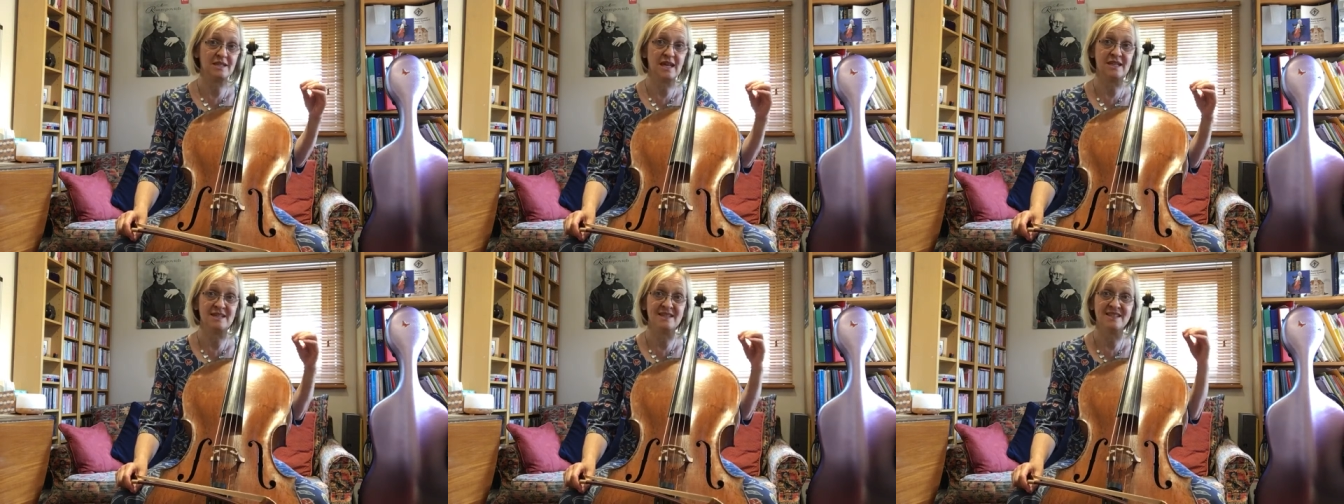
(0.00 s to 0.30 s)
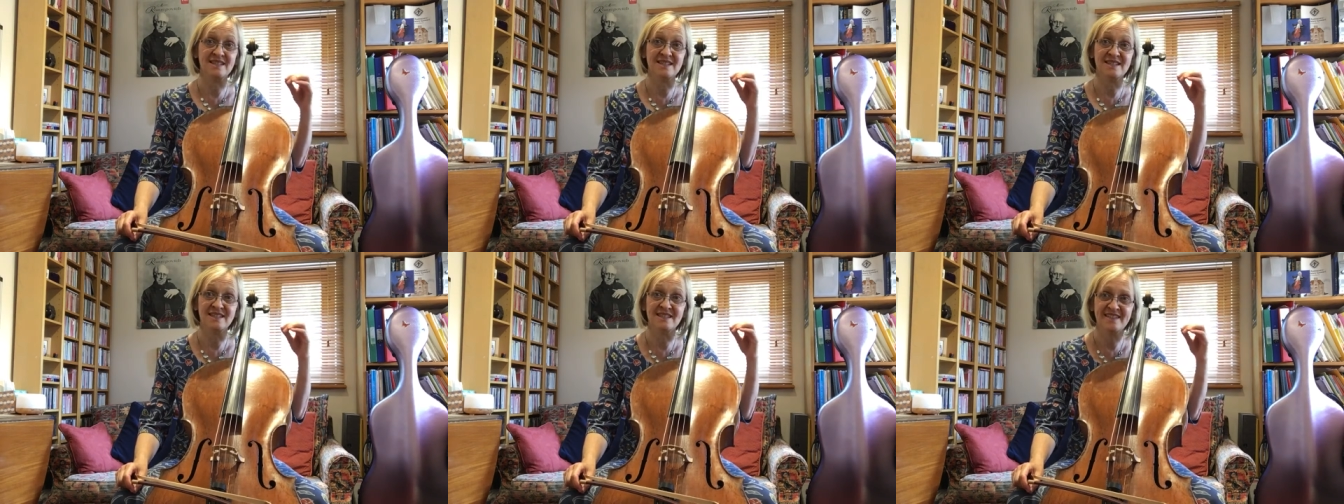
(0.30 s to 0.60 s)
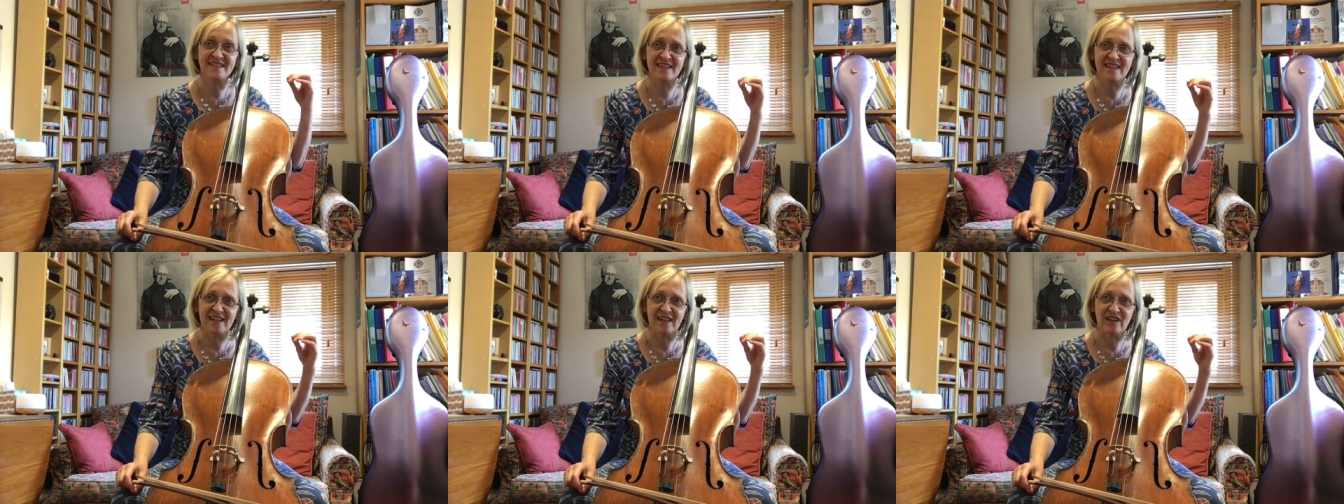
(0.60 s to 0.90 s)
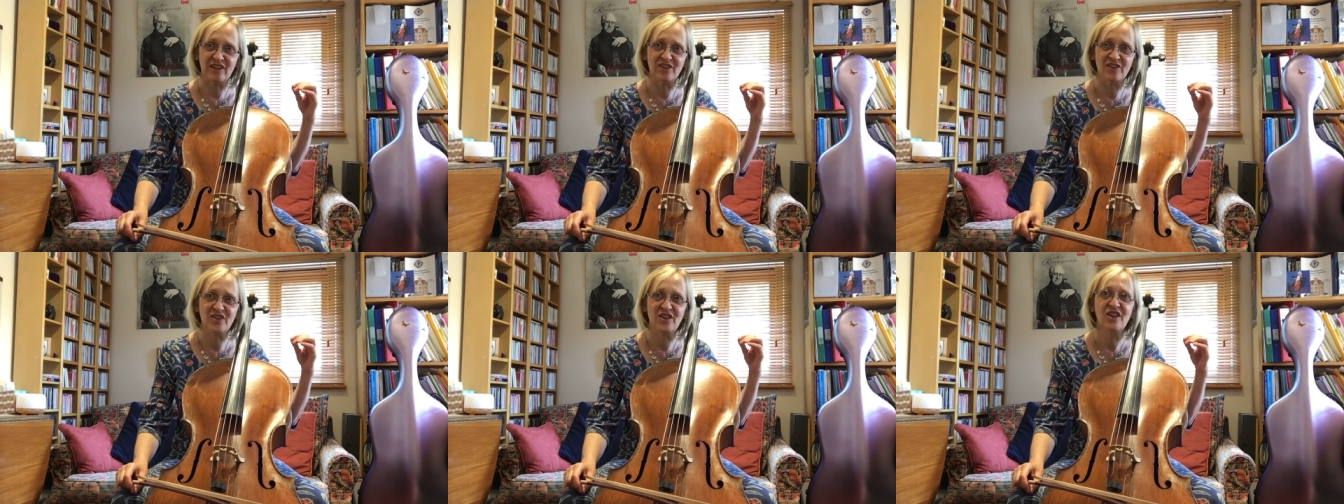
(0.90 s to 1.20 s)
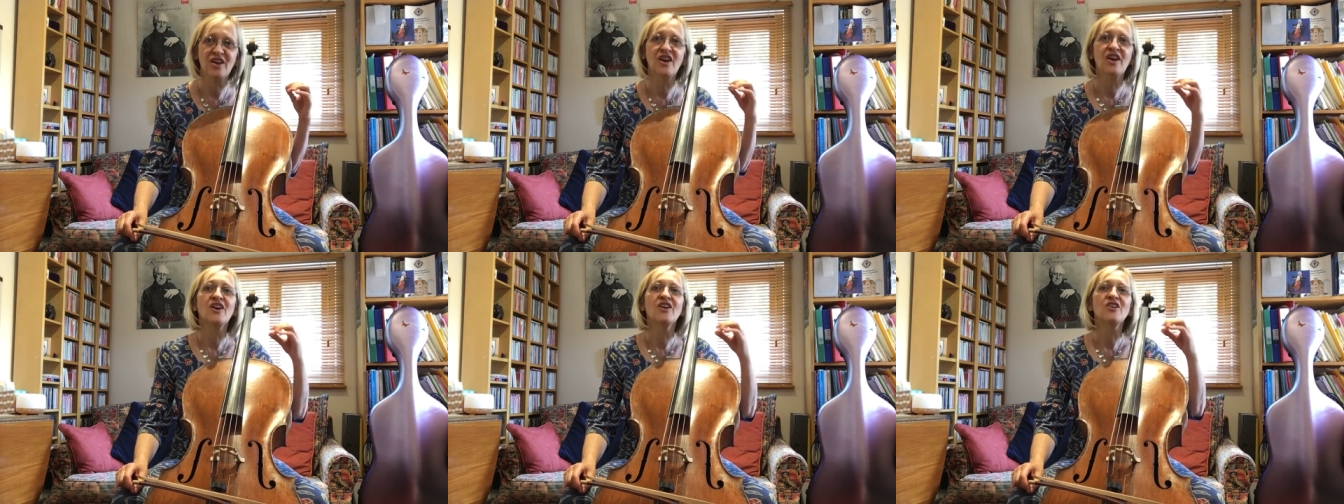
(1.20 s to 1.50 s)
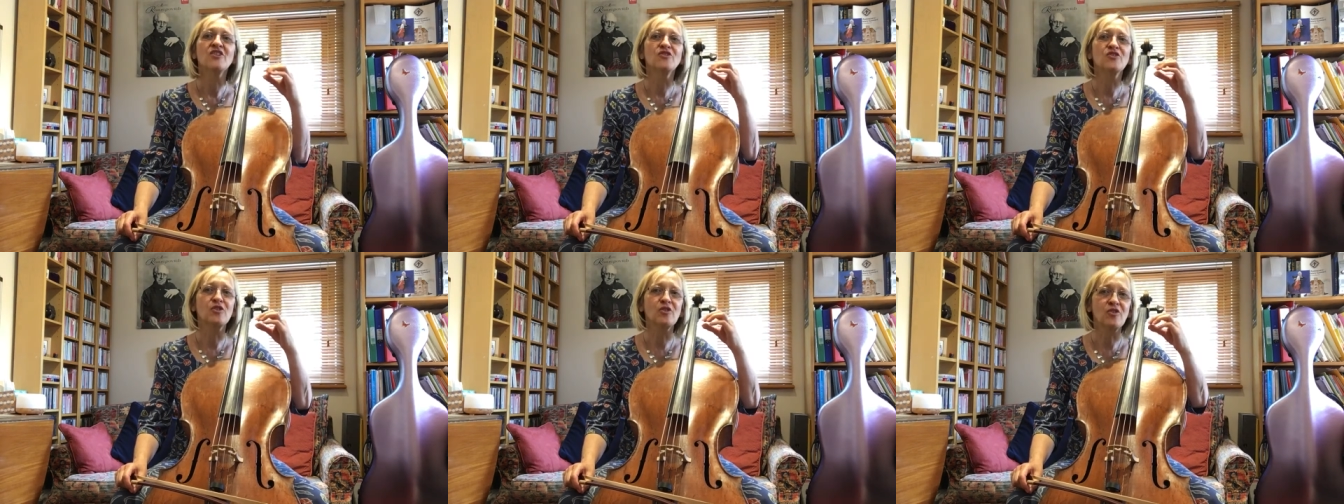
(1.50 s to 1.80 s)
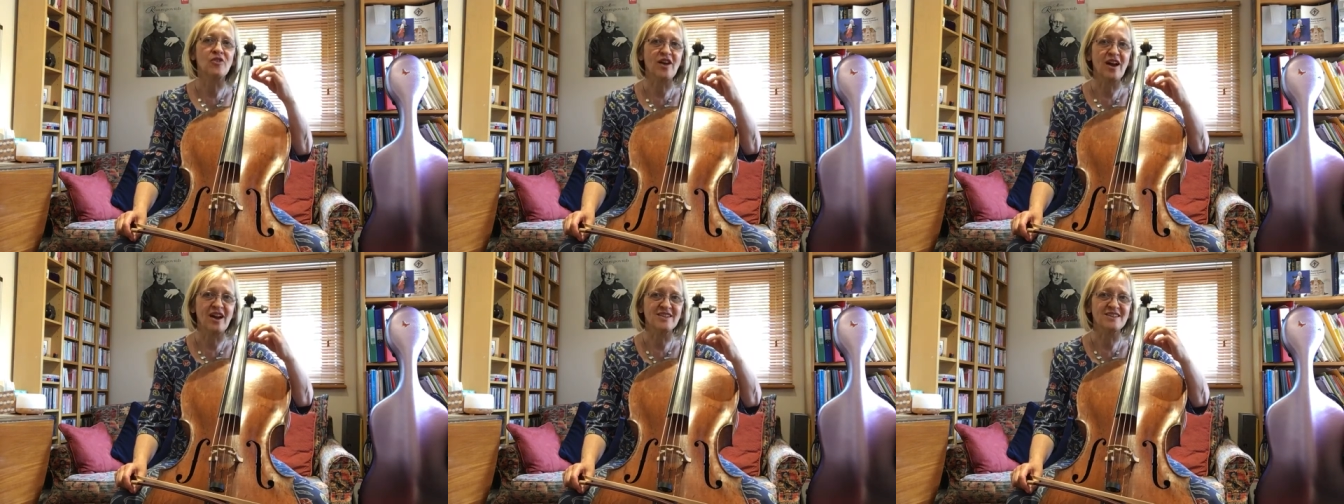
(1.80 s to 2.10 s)
as the seed to
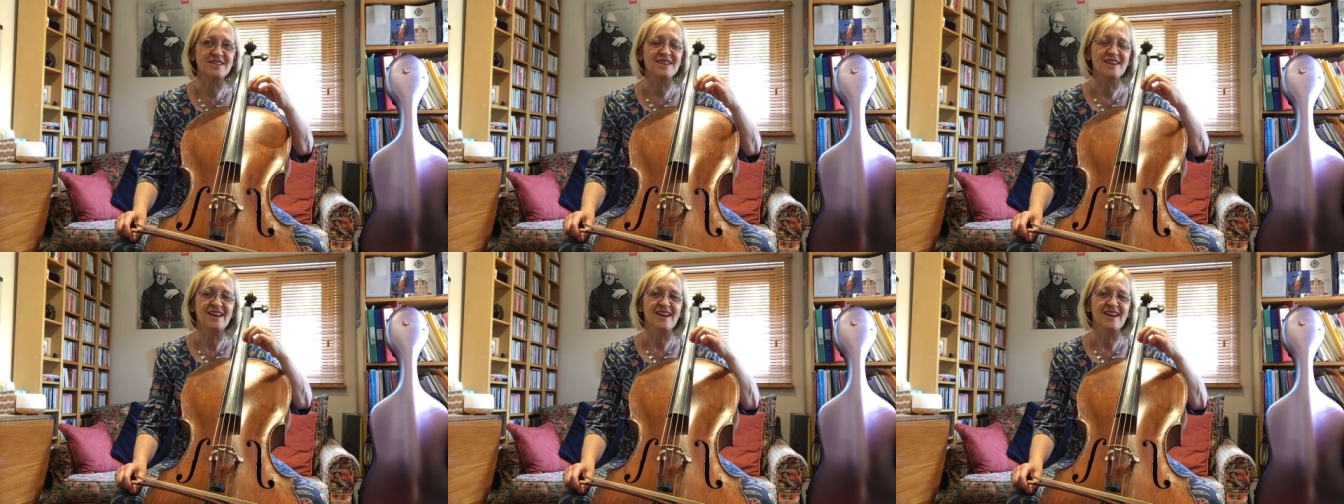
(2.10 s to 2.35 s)
that